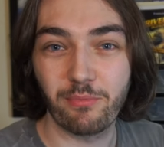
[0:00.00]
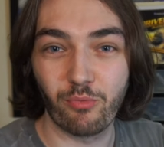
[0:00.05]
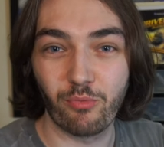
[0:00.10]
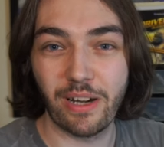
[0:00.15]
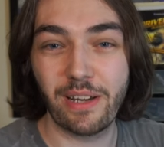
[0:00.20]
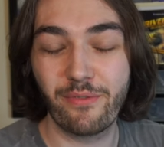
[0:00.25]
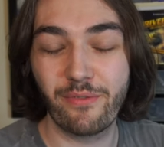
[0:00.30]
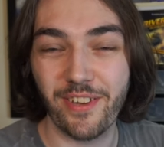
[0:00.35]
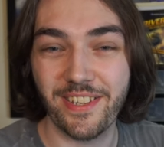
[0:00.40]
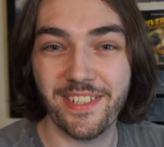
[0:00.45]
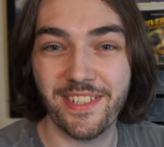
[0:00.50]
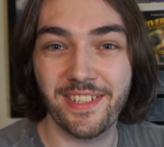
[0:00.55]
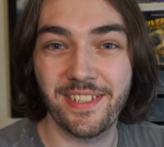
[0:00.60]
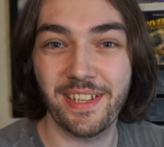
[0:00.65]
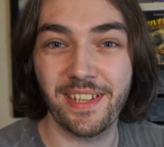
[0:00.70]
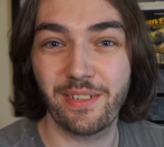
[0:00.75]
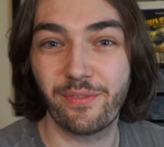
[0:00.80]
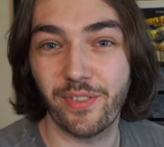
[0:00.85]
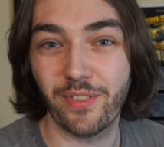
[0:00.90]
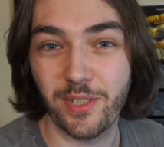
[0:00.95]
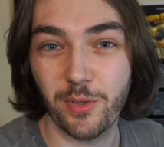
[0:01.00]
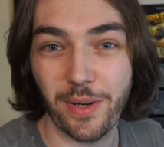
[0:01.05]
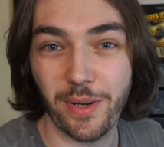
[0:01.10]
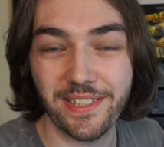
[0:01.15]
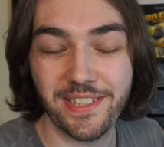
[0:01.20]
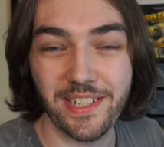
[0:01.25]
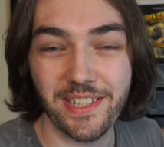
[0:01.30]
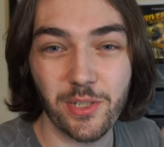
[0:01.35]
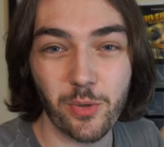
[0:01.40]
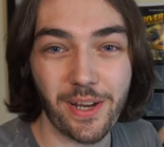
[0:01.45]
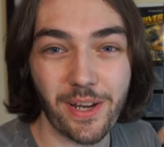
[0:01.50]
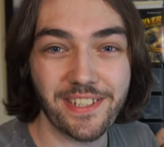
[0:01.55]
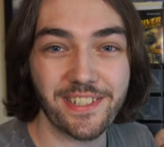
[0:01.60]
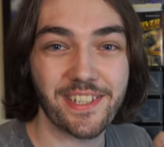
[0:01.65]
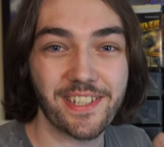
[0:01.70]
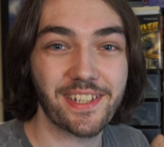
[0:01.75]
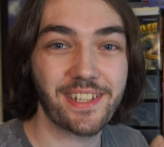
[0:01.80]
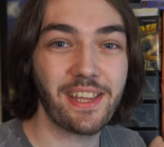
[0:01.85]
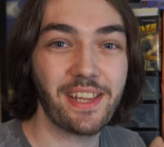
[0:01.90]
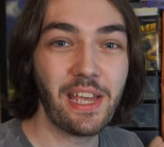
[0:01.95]
revisited for
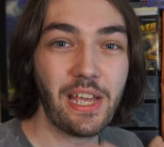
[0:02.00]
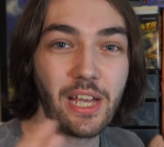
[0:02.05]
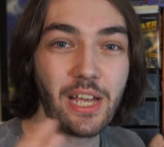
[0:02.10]
2020.